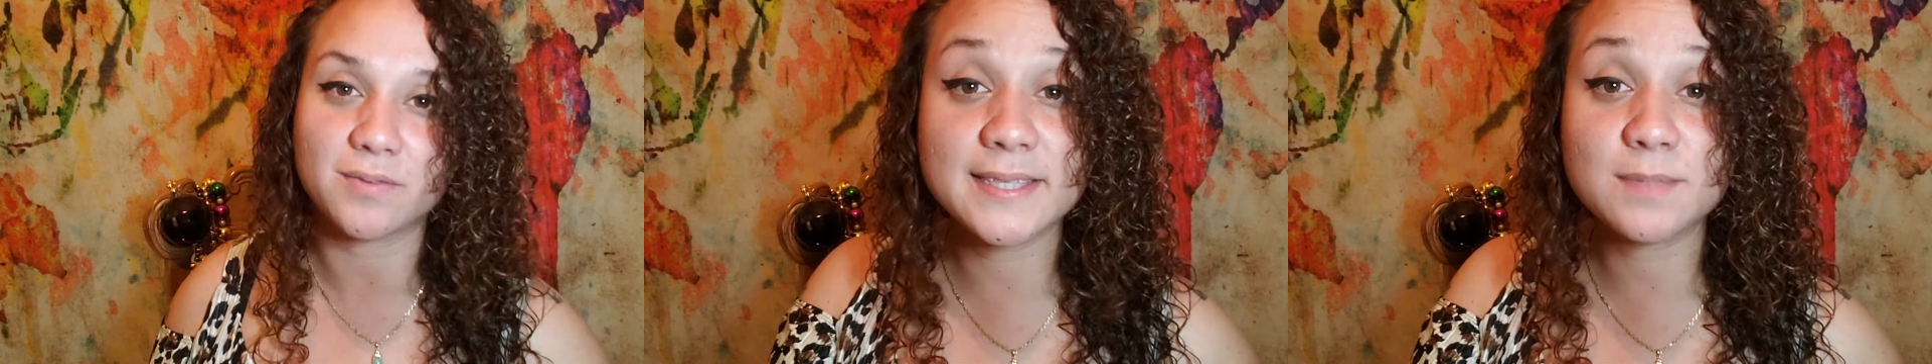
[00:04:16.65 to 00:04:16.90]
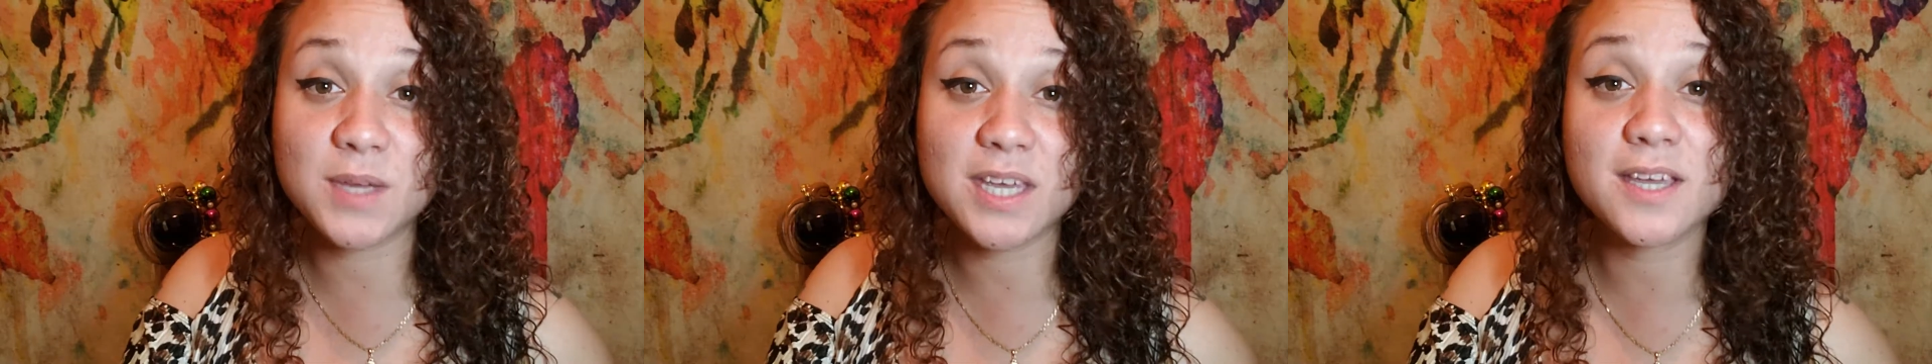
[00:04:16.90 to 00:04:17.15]

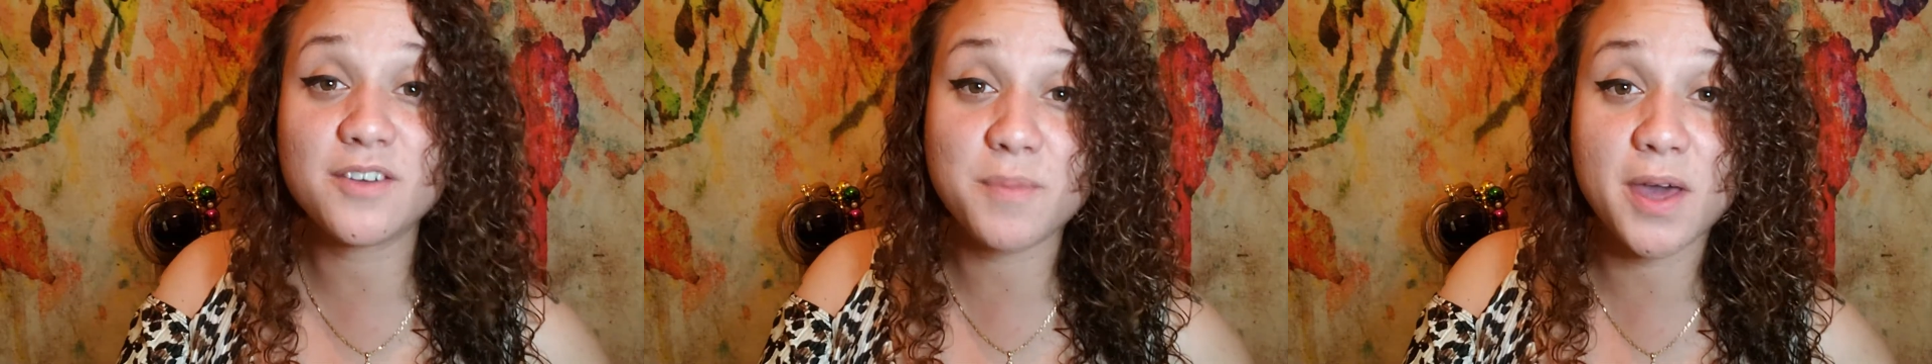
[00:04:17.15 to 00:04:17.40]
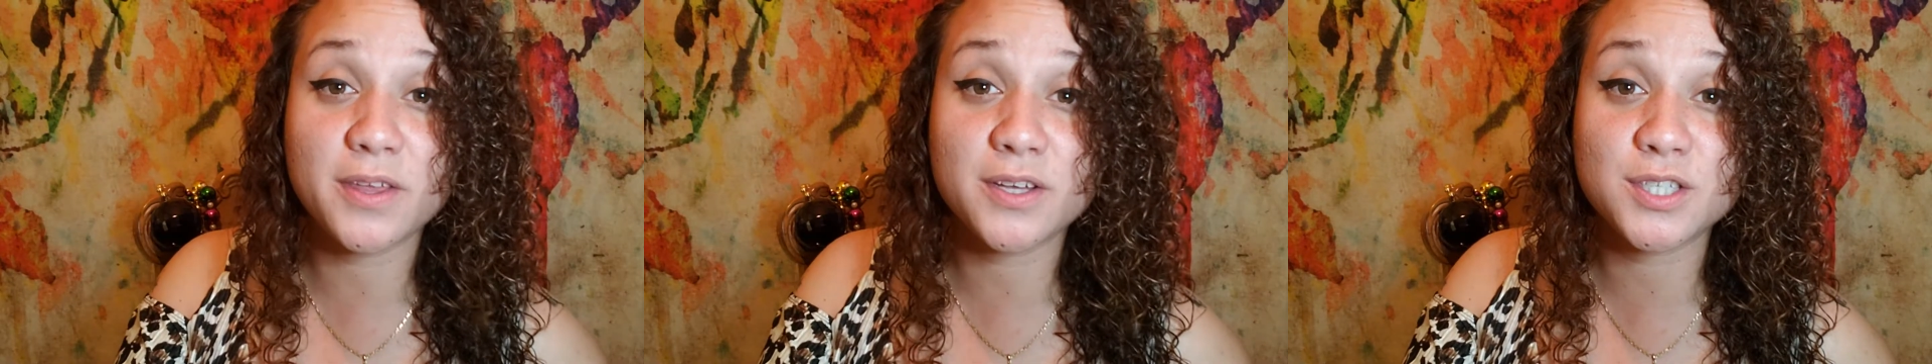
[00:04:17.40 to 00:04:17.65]
And speaking of
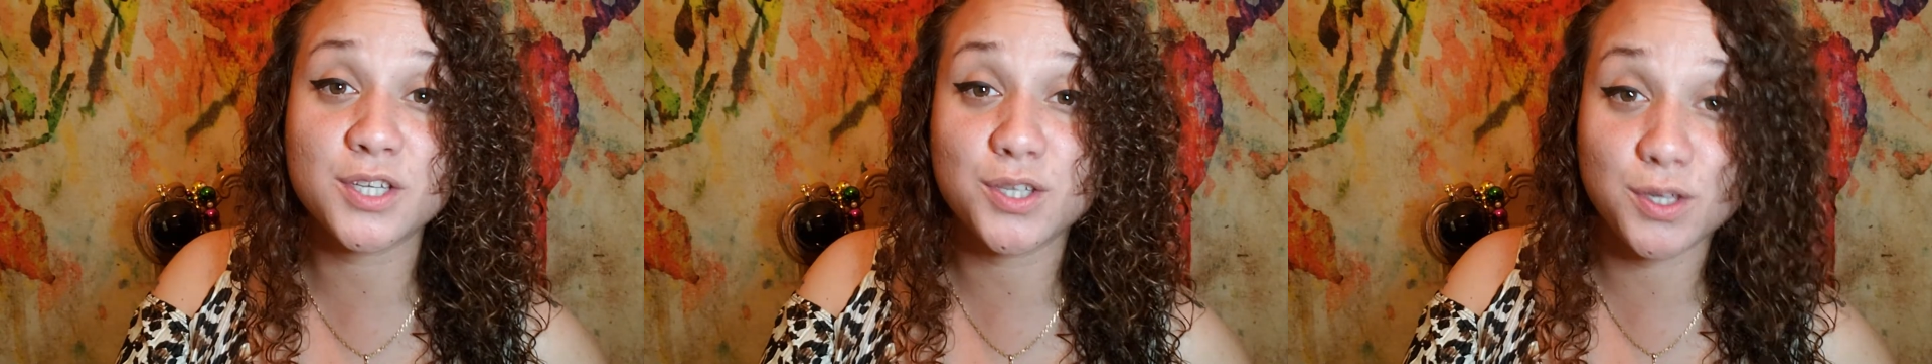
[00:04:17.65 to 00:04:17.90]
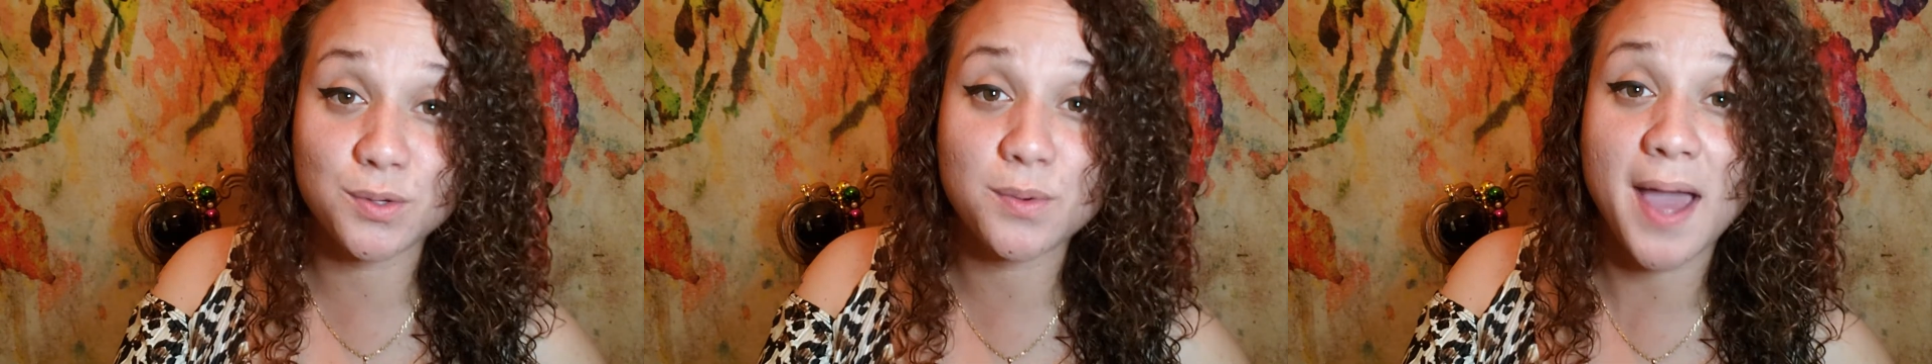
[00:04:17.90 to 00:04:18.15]
Mother's,
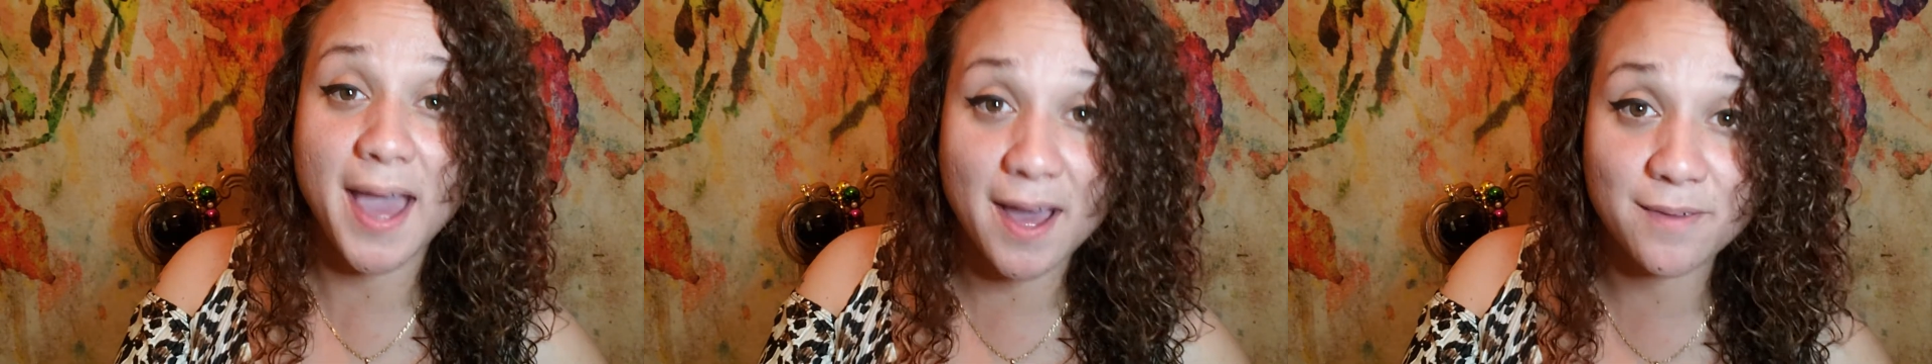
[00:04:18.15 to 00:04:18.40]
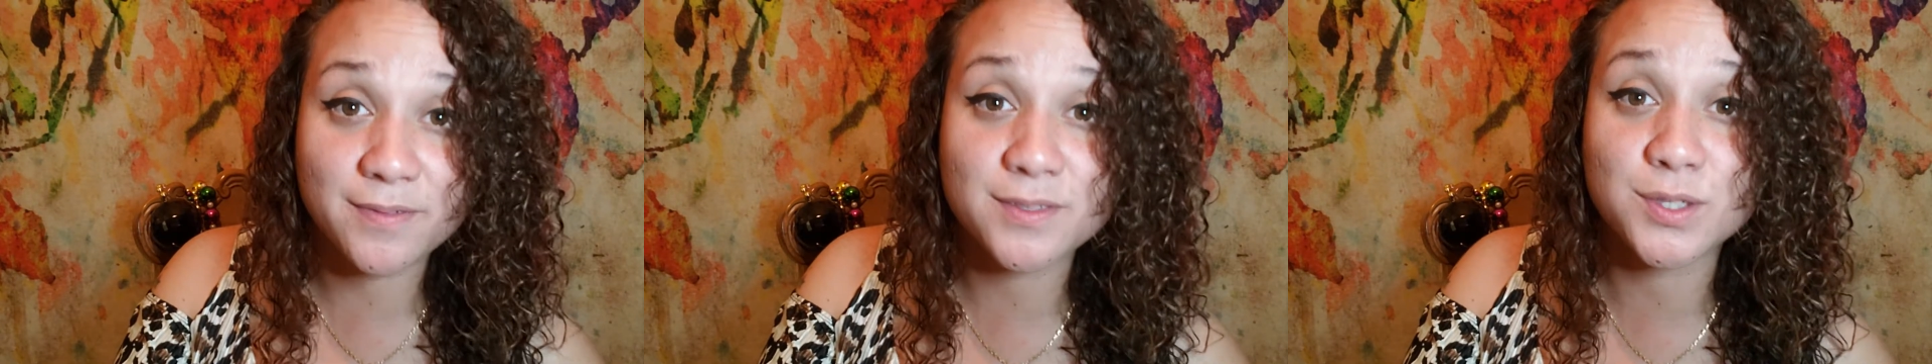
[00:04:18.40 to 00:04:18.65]
you
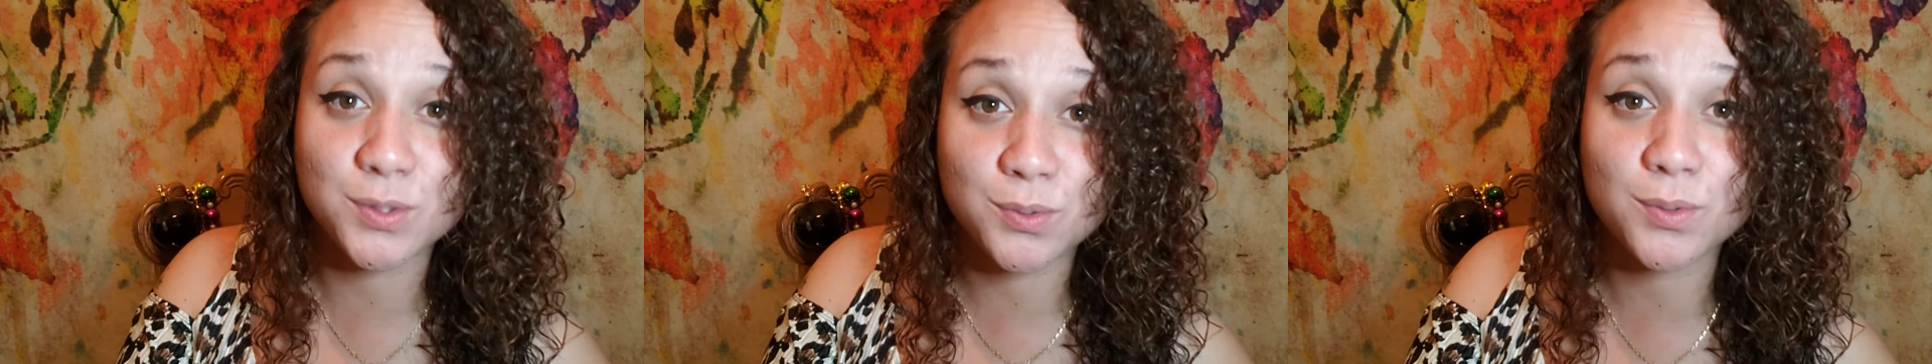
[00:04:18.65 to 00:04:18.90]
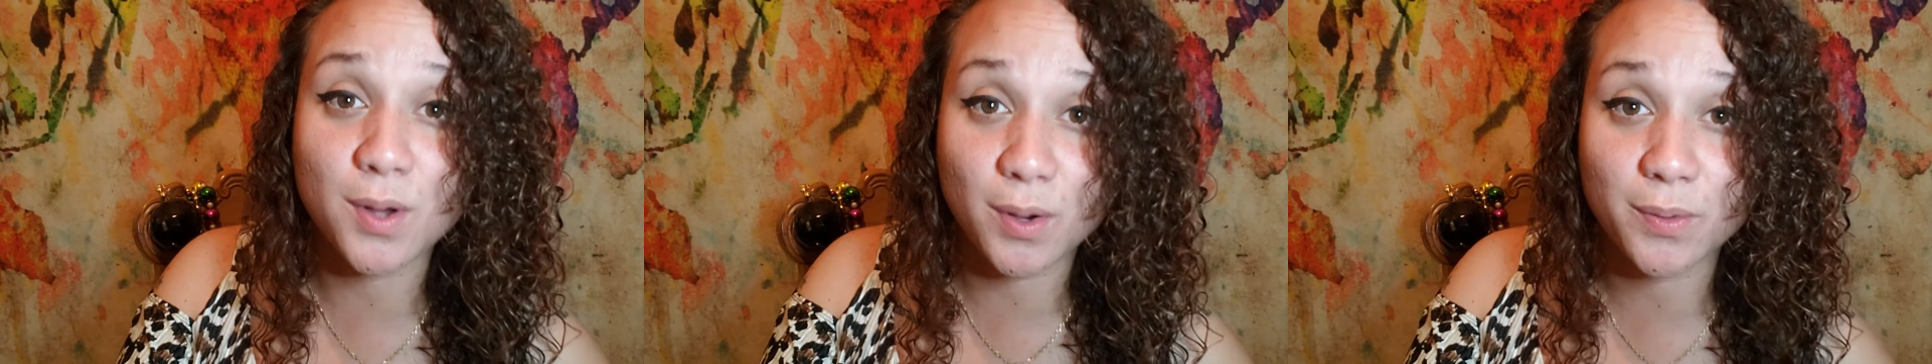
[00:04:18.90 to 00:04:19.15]
have
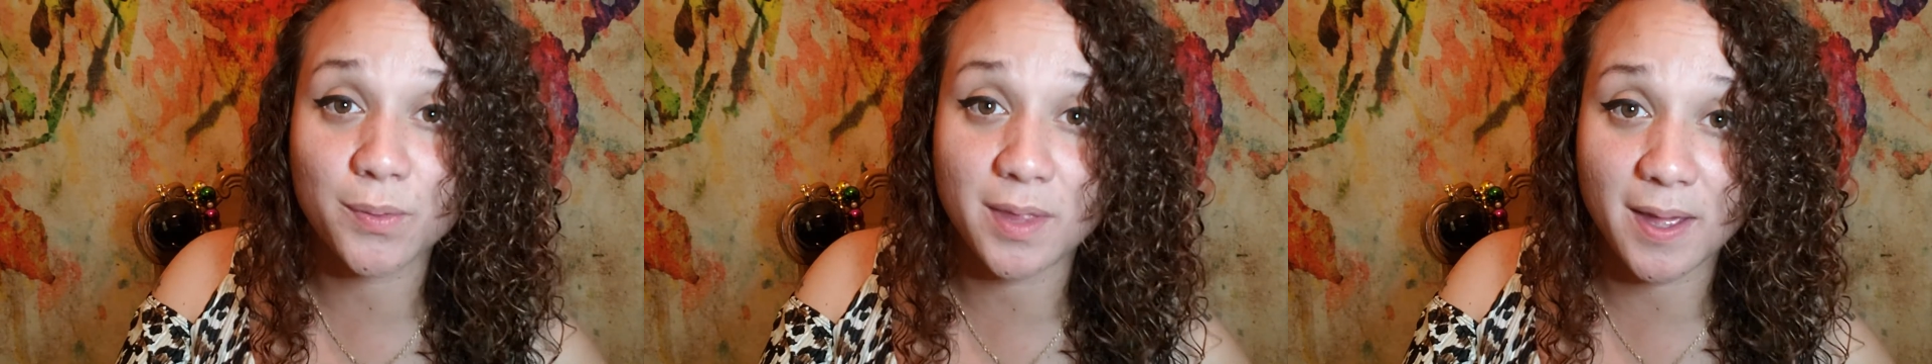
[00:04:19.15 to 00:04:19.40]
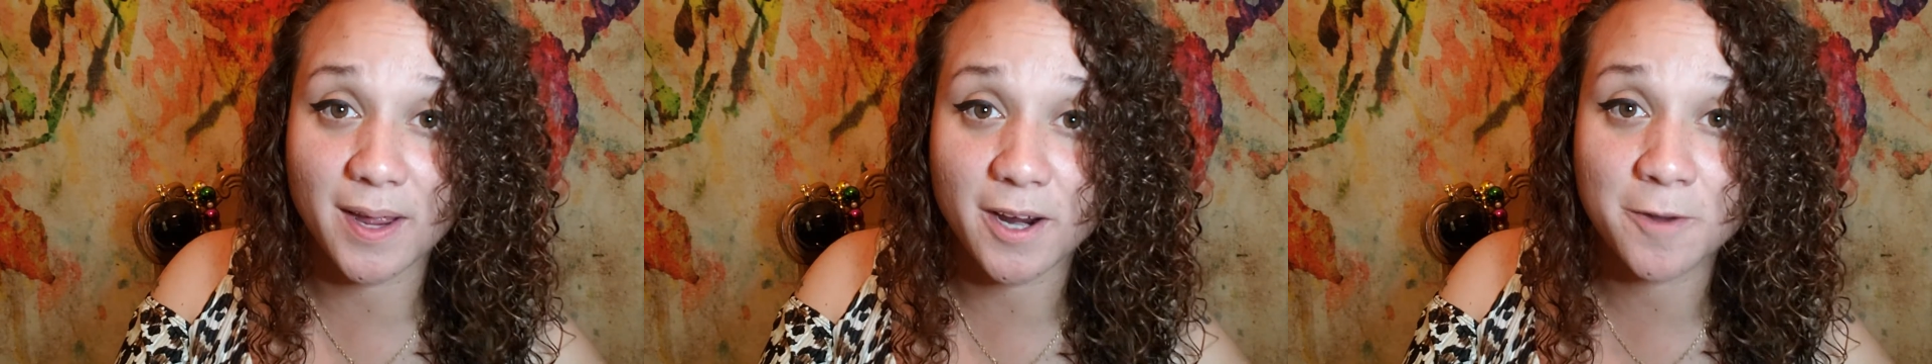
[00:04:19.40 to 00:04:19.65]
to go
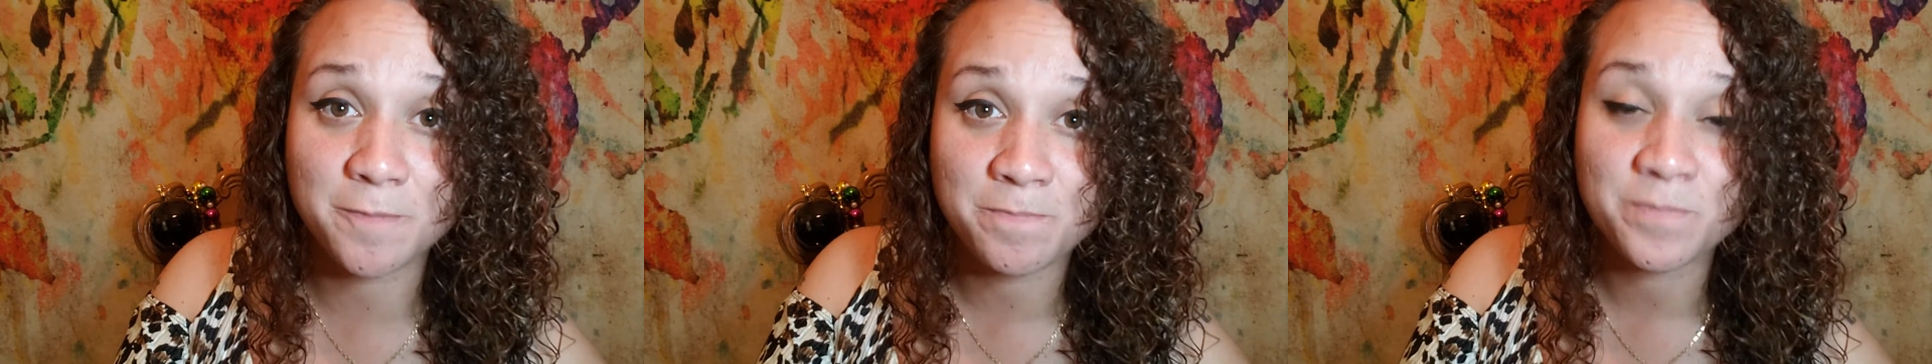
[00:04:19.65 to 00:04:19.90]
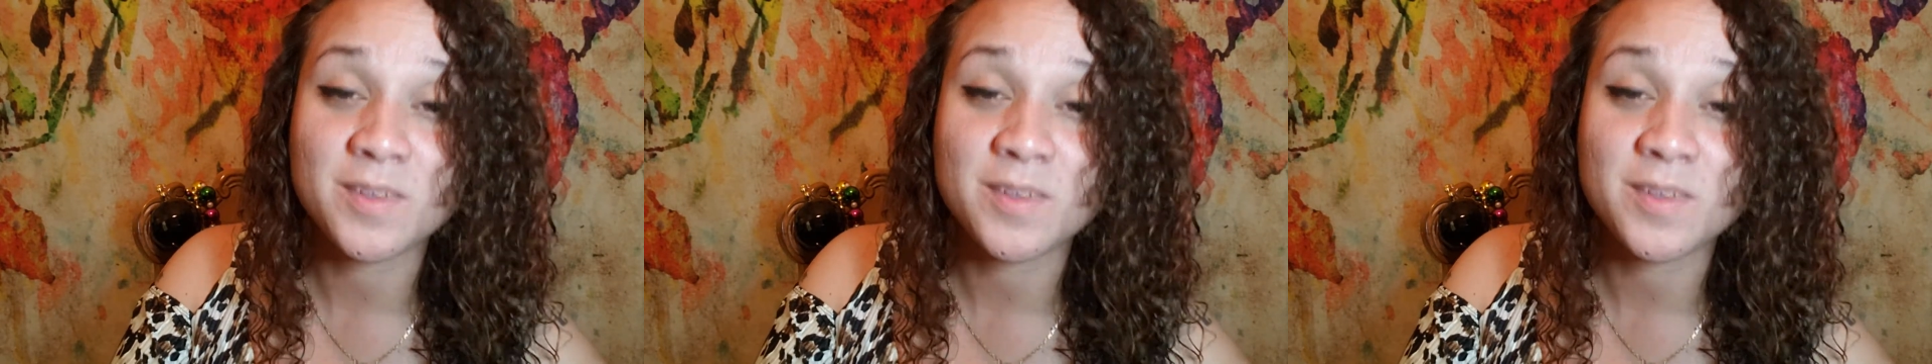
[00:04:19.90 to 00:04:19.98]
there.